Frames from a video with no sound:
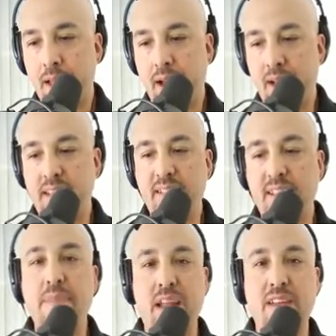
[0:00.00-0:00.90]
I think the
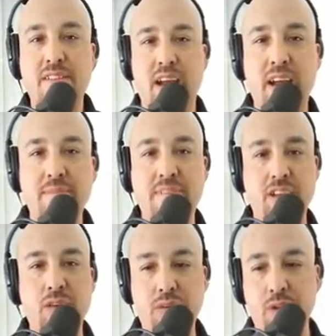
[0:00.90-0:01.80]
amount of time that
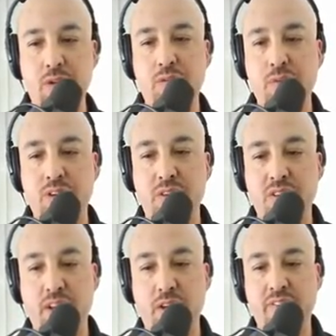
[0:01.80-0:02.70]
you use when you're in
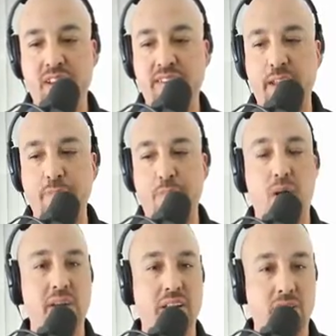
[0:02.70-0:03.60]
the UFC to take
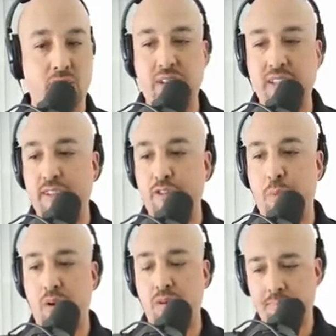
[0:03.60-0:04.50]
part in learning that
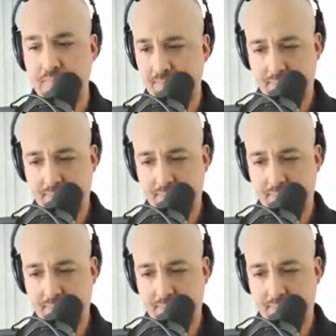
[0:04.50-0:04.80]
sport,